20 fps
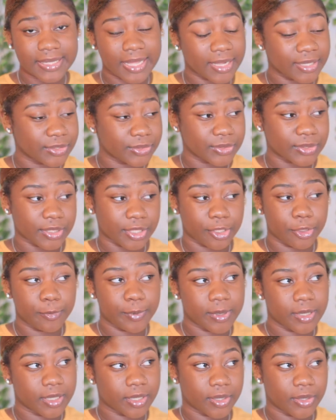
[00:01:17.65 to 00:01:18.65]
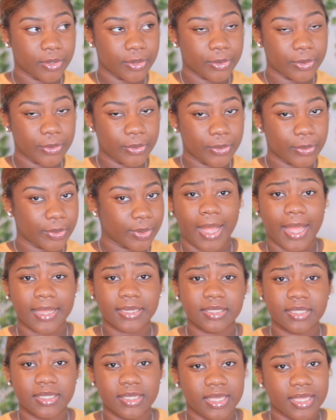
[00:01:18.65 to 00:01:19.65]
I used a coupon code. I
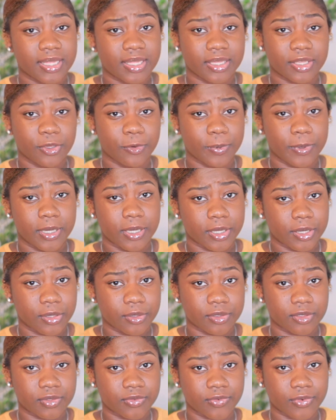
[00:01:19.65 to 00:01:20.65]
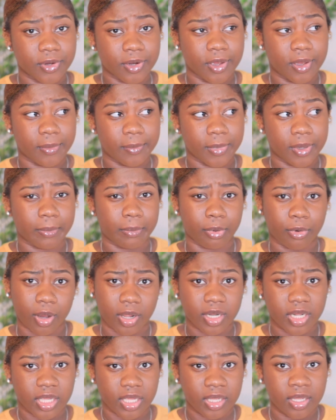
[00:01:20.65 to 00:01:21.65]
actually get coupon codes from
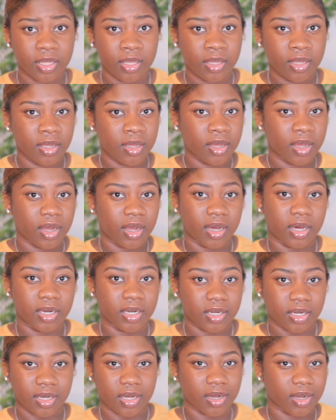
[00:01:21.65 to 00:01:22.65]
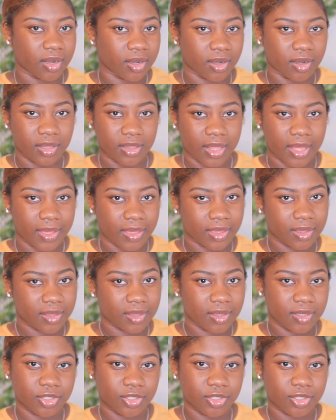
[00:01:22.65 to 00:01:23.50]
Brawny under her like